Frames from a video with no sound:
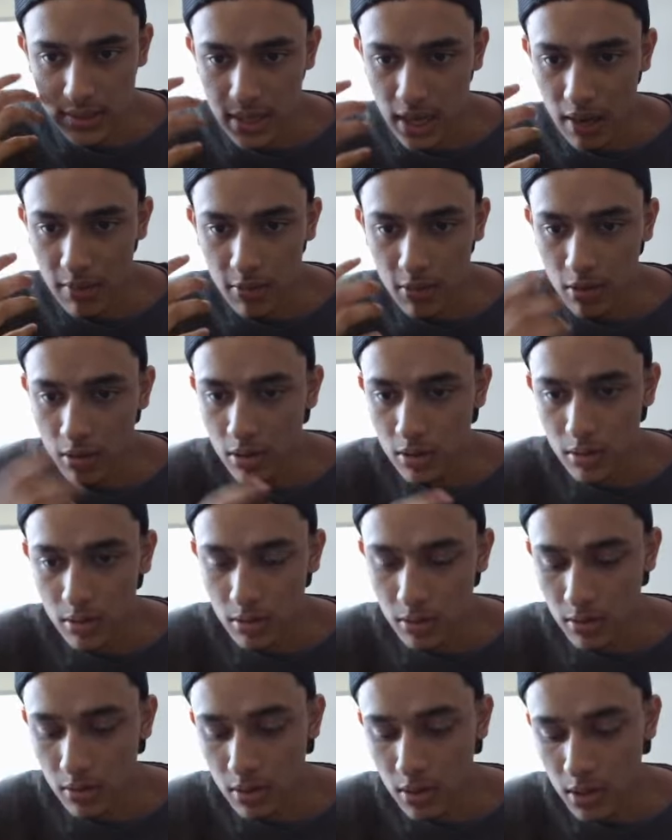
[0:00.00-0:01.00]

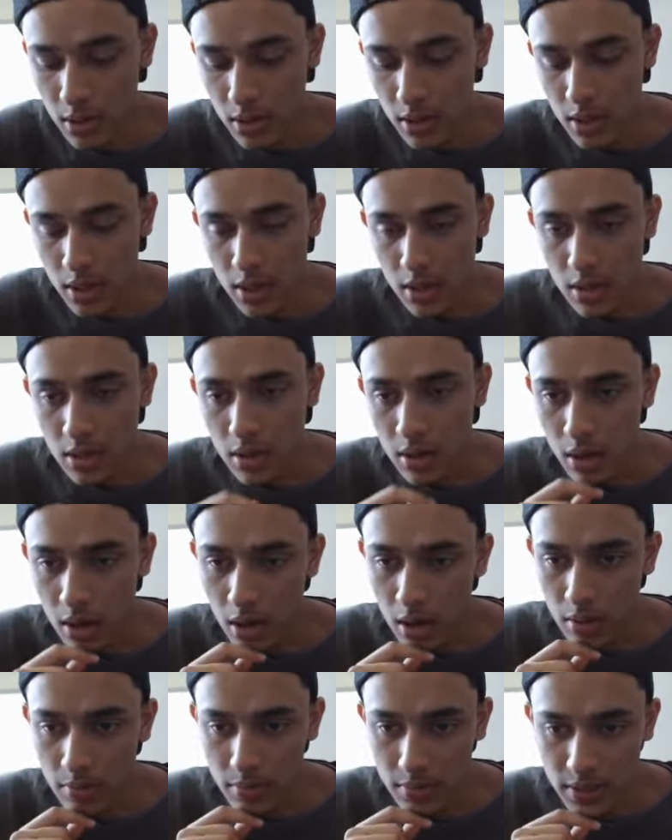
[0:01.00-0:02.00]
chemical
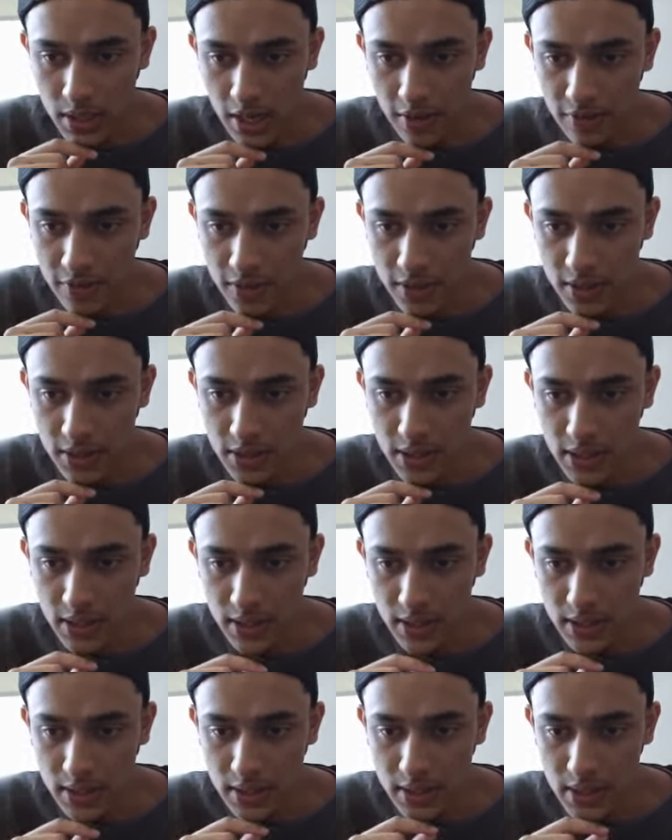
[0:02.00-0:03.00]
um,
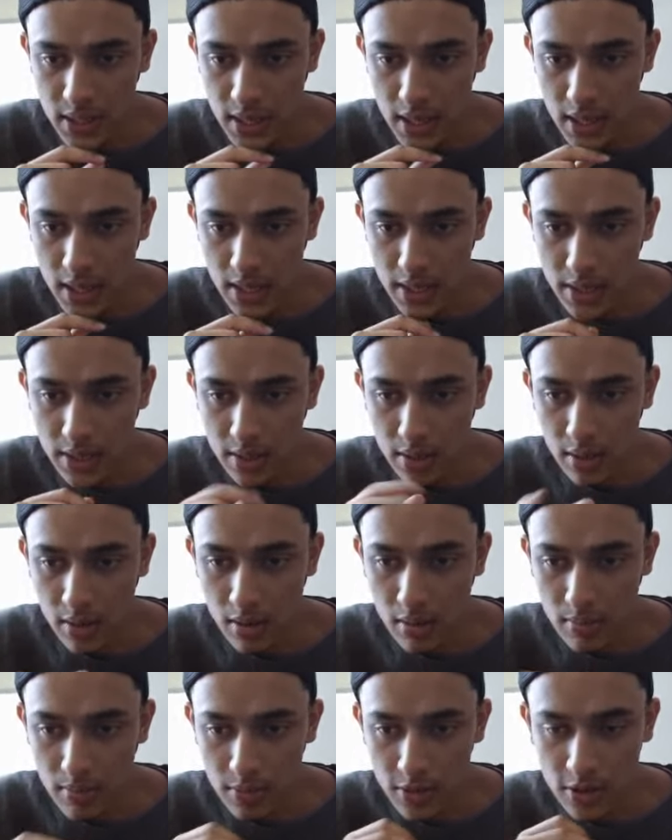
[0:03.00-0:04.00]
deficits and
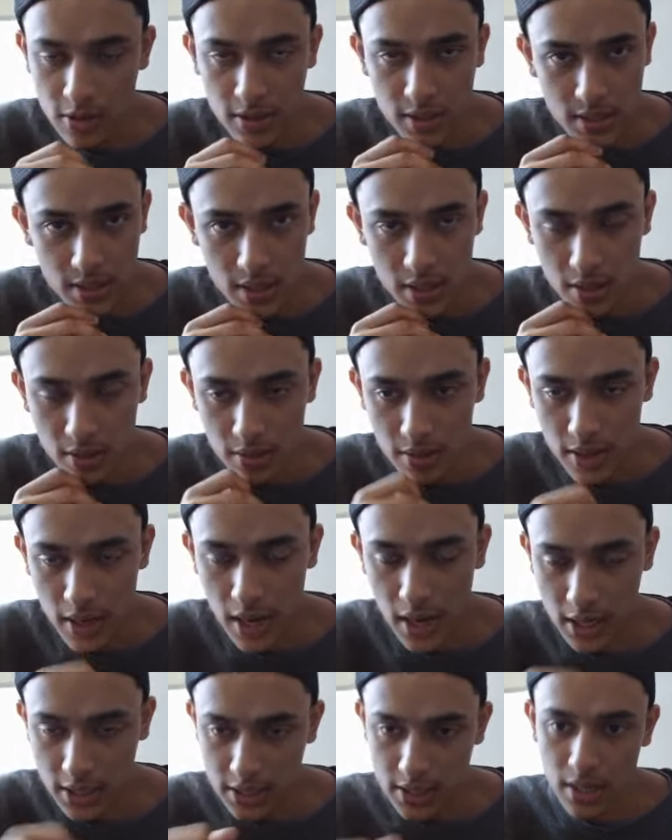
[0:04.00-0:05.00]
um, you can see the
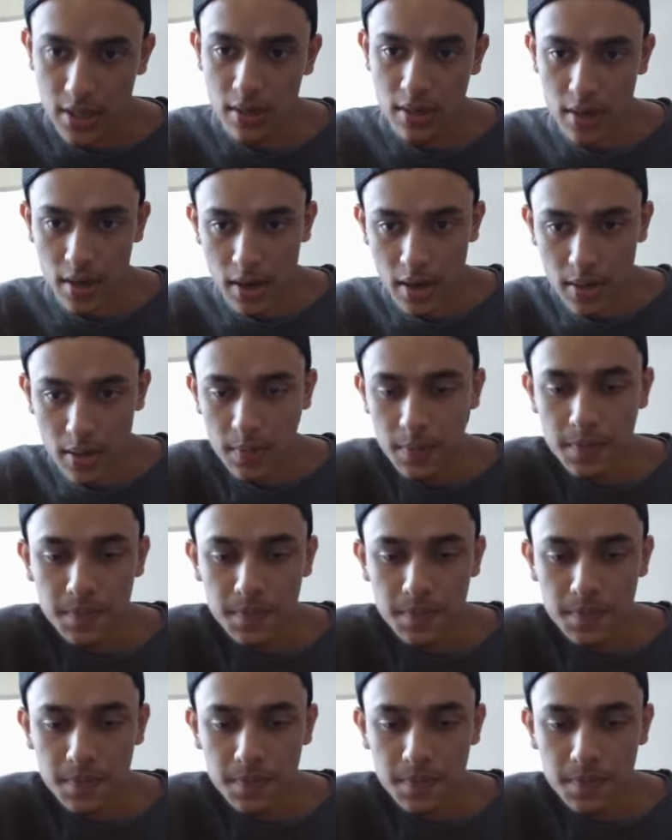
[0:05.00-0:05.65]
reaction there